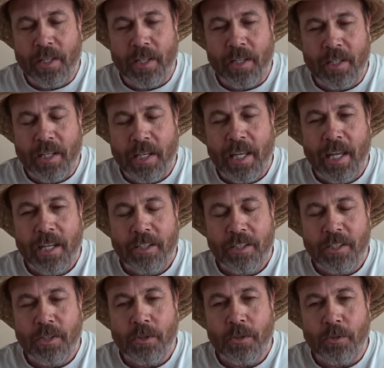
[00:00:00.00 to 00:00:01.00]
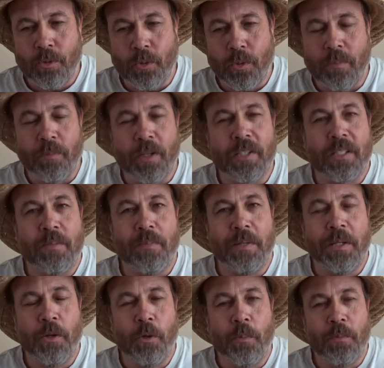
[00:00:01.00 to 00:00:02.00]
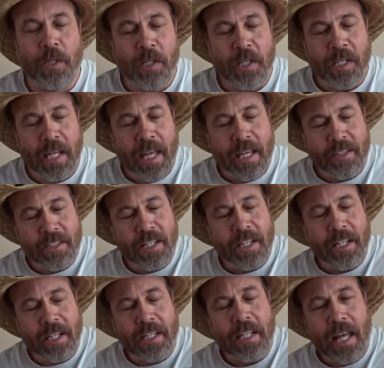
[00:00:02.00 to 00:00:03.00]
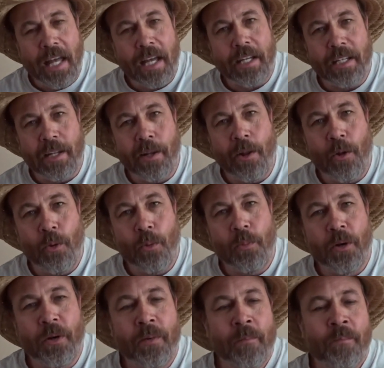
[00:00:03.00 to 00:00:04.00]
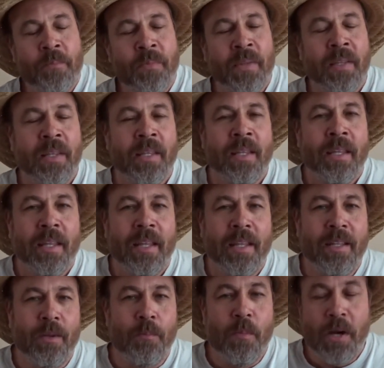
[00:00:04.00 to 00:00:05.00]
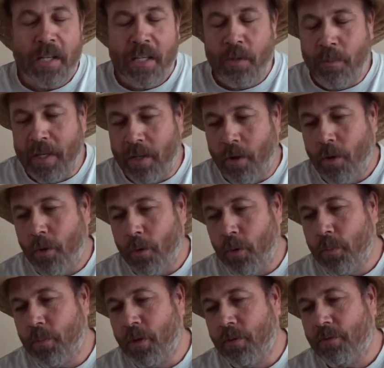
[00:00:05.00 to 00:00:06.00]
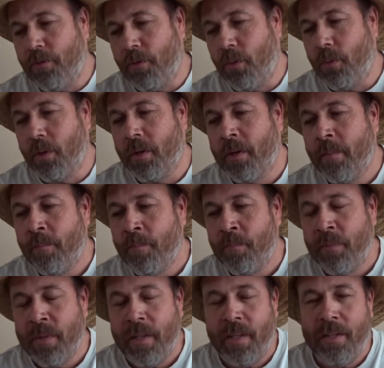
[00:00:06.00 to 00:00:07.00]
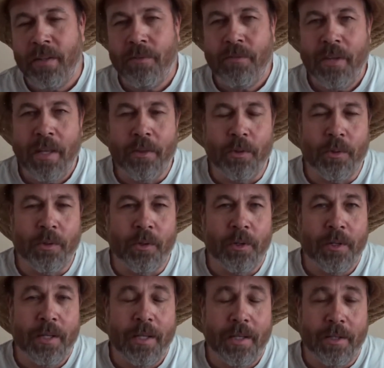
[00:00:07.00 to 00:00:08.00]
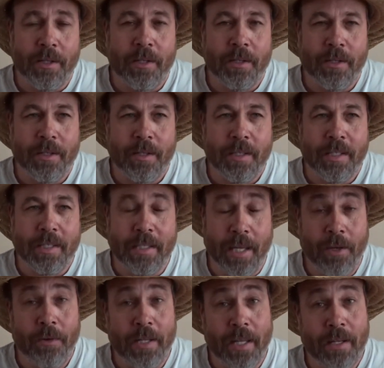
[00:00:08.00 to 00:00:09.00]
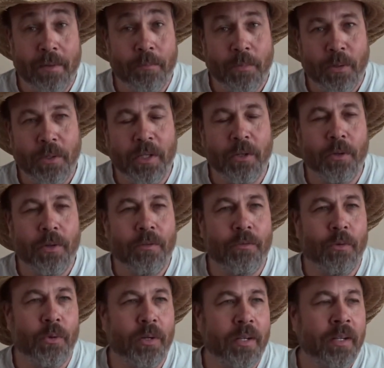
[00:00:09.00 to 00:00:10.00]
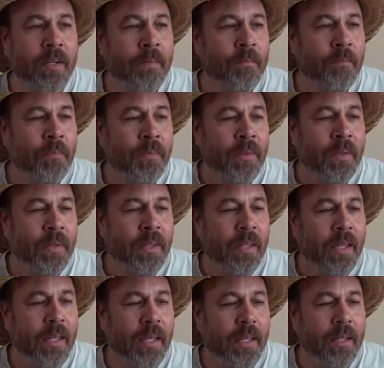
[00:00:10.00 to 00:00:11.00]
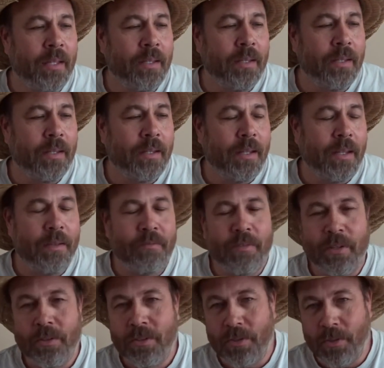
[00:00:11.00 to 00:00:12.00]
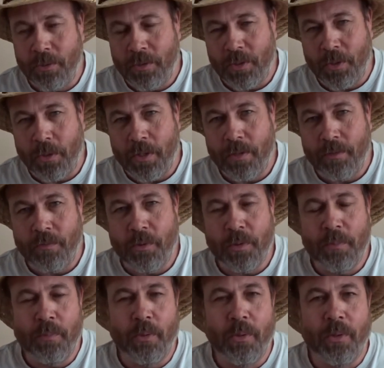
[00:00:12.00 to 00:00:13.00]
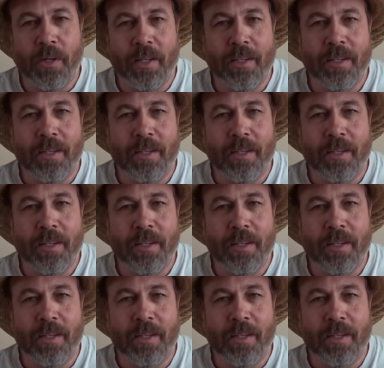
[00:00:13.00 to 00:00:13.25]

the cashier drawer must have been open, and he accidentally knocked it over, and the money went all over the floor, and the father kind of yelled at him pretty good for it. And I felt so sorry for the boy,